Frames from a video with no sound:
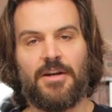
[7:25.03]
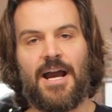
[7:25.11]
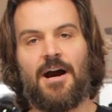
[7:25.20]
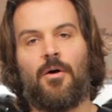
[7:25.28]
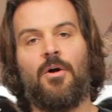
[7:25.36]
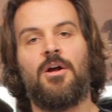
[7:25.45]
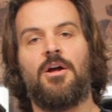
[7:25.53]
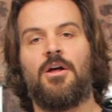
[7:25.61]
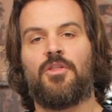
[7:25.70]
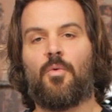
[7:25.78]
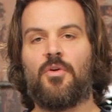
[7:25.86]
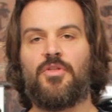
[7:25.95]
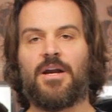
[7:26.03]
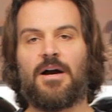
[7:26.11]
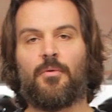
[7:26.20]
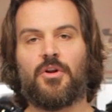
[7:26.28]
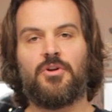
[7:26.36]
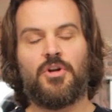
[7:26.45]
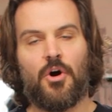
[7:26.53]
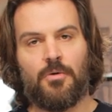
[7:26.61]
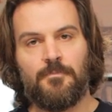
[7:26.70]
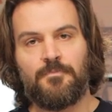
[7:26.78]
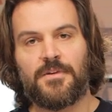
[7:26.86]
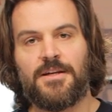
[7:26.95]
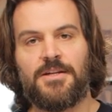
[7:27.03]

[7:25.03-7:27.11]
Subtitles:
Now, the one thing I wanna note